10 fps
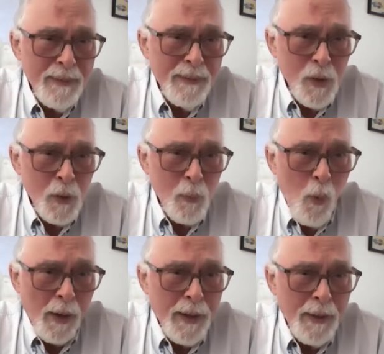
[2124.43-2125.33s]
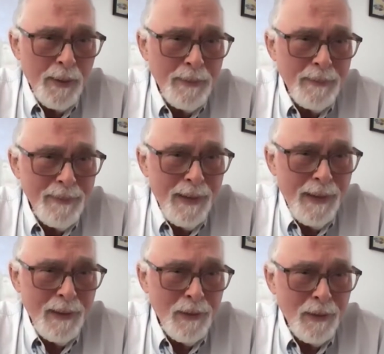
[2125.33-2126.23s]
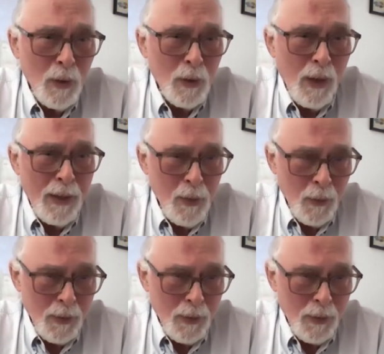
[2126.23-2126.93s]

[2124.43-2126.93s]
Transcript: And you can walk in and look like